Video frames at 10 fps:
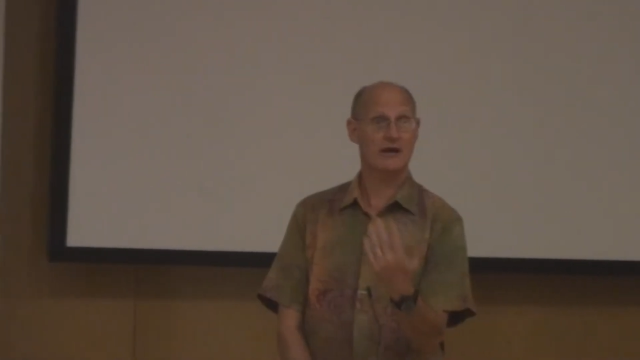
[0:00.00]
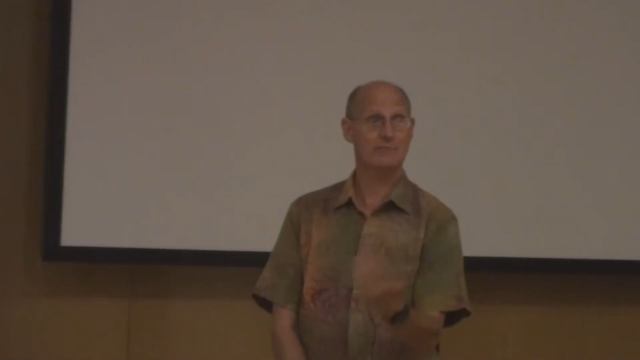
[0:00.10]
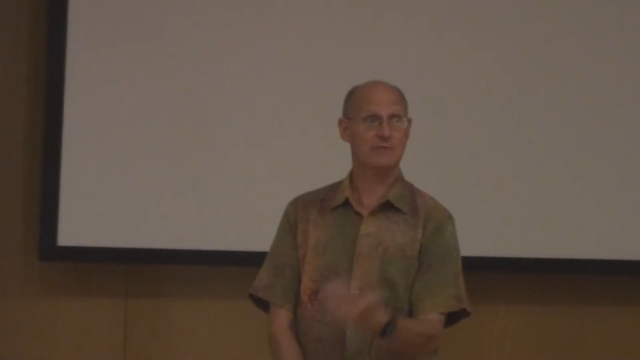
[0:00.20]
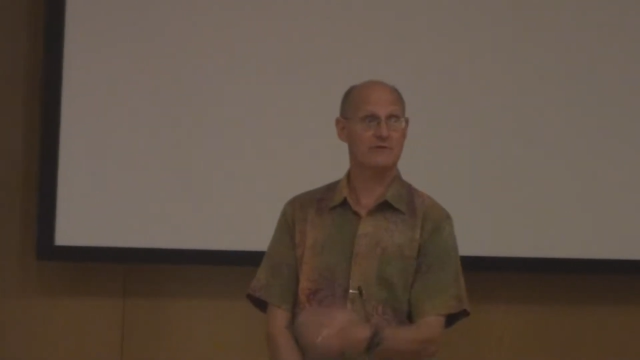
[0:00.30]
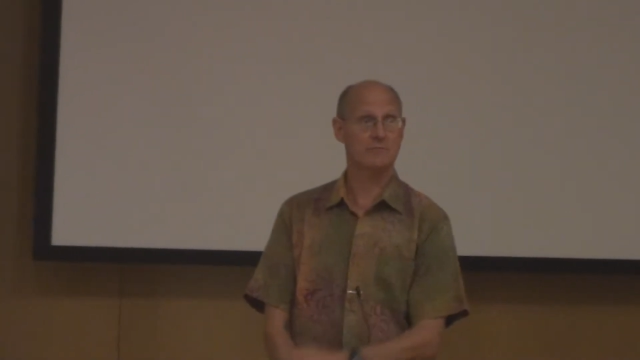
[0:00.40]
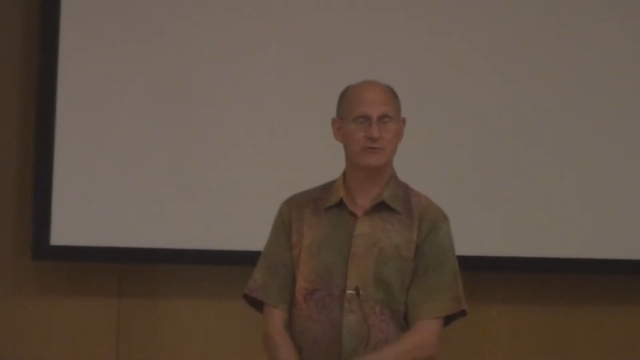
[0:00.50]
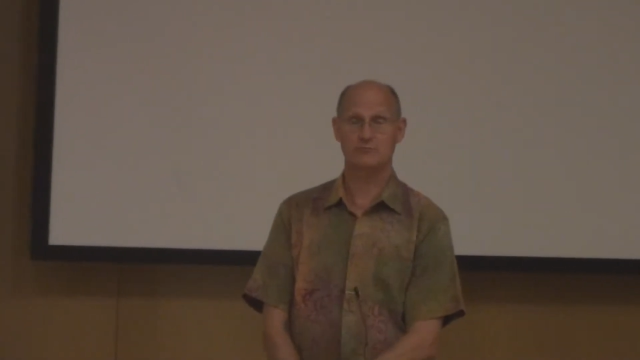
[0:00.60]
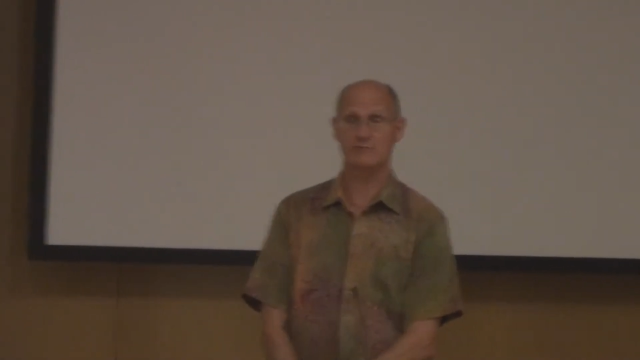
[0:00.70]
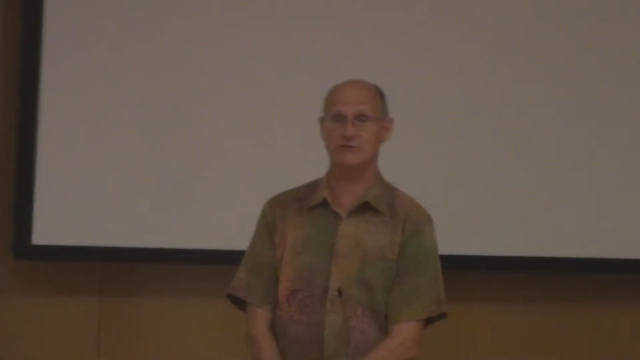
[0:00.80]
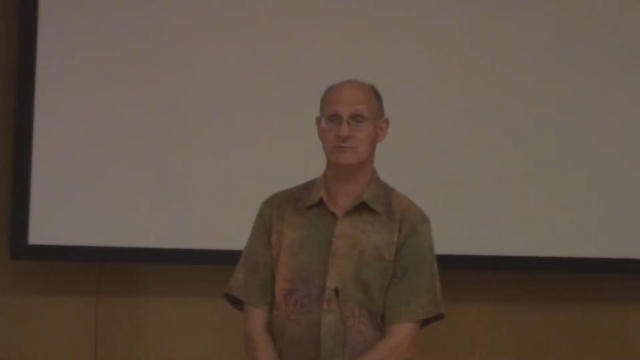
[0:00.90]
I believe the most
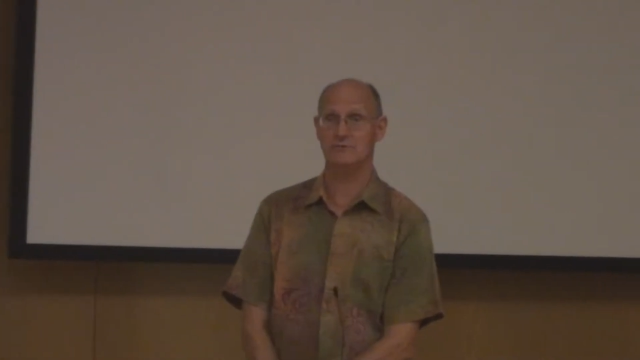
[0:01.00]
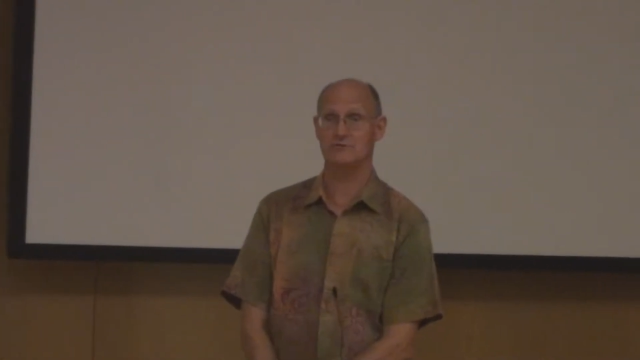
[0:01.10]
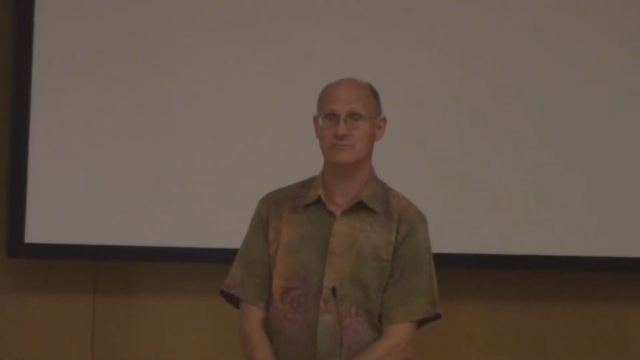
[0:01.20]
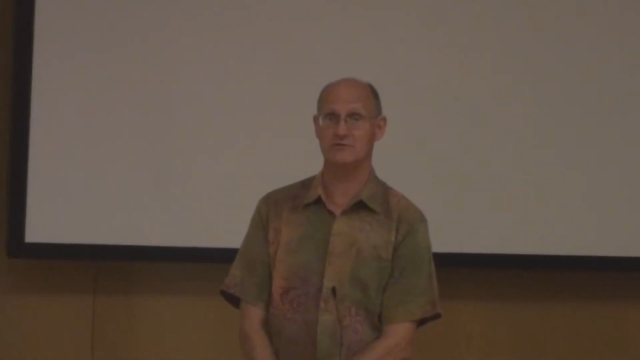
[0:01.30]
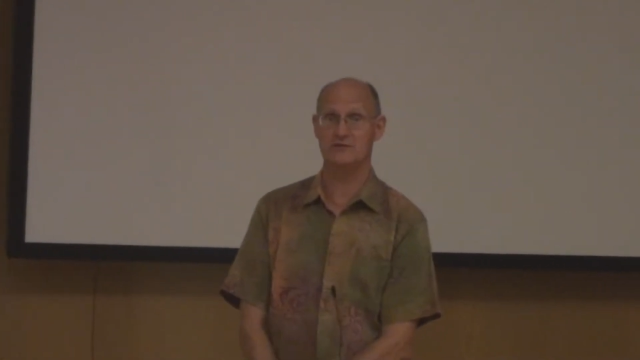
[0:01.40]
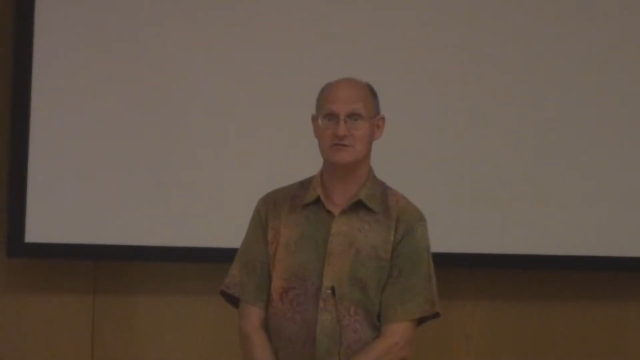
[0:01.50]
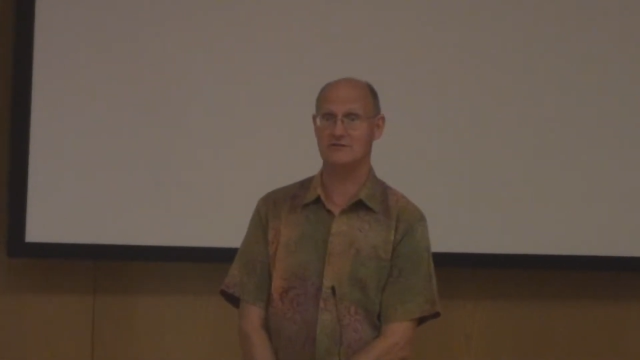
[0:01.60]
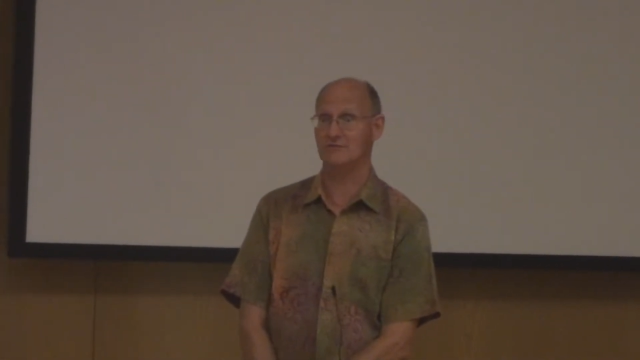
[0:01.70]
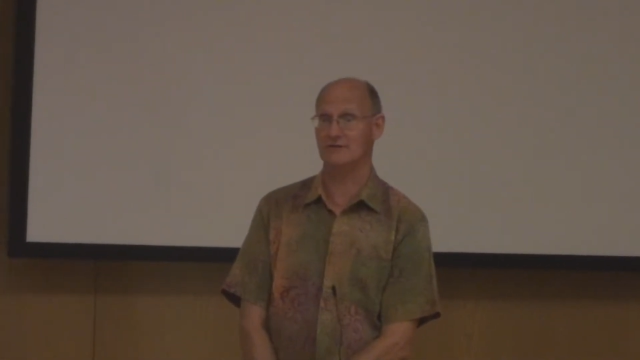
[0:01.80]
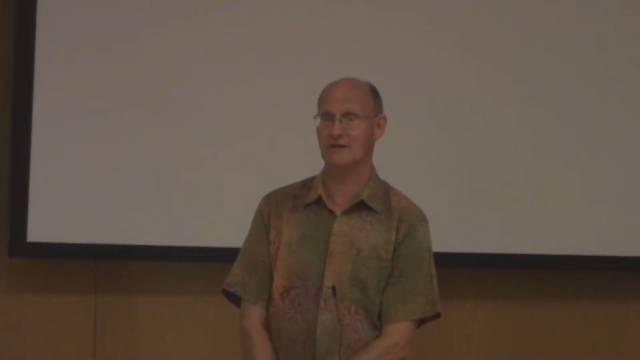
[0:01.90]
reasonable interpretation
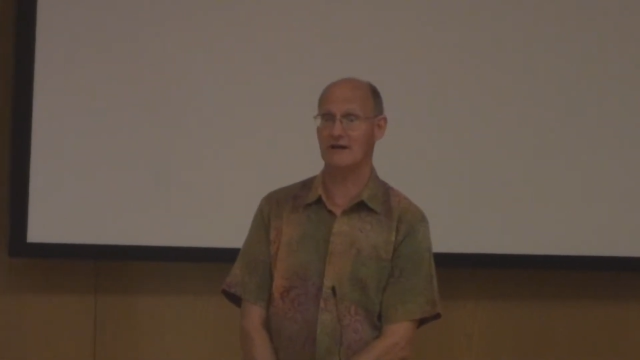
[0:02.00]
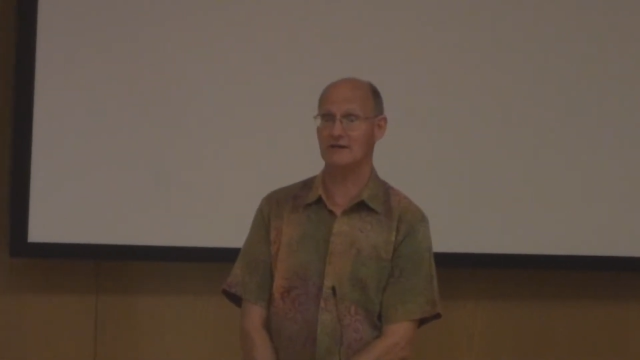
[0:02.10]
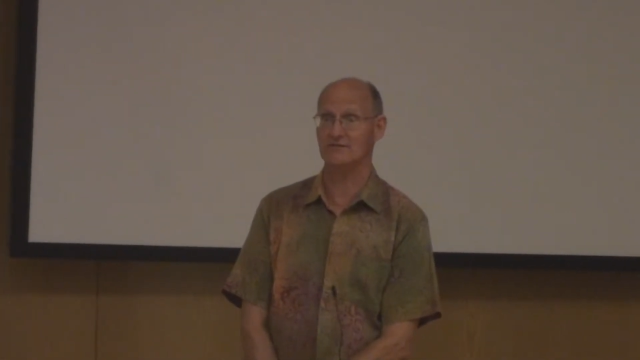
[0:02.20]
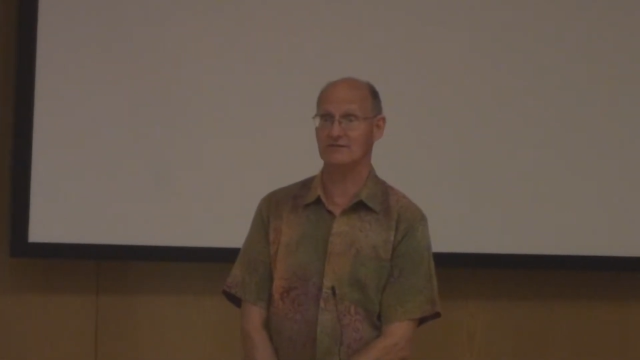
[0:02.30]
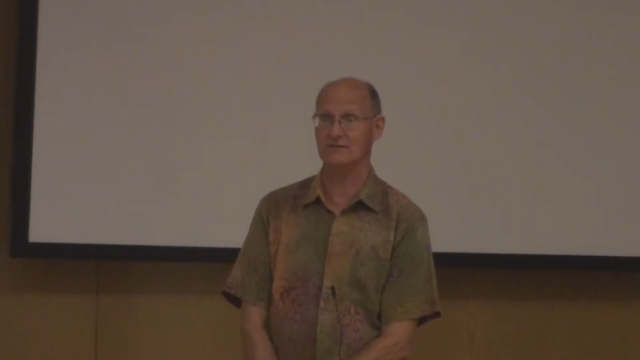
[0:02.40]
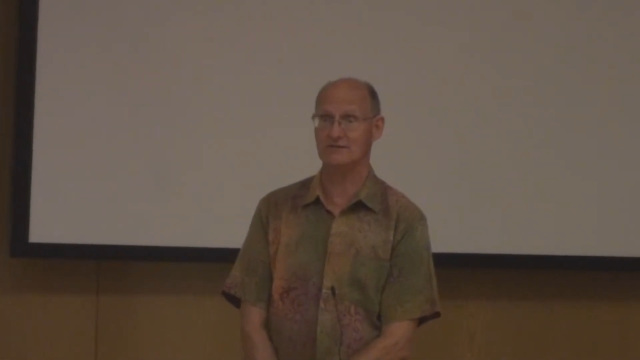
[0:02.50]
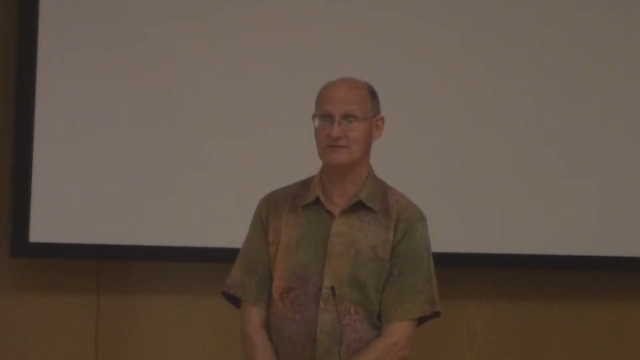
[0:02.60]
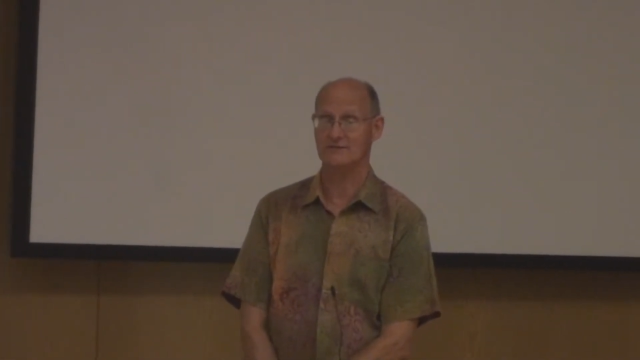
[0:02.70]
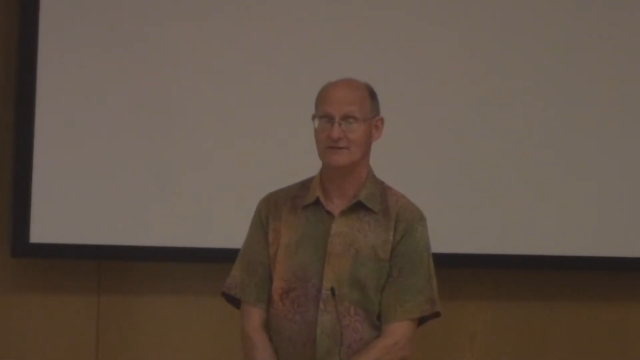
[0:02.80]
is that God exists.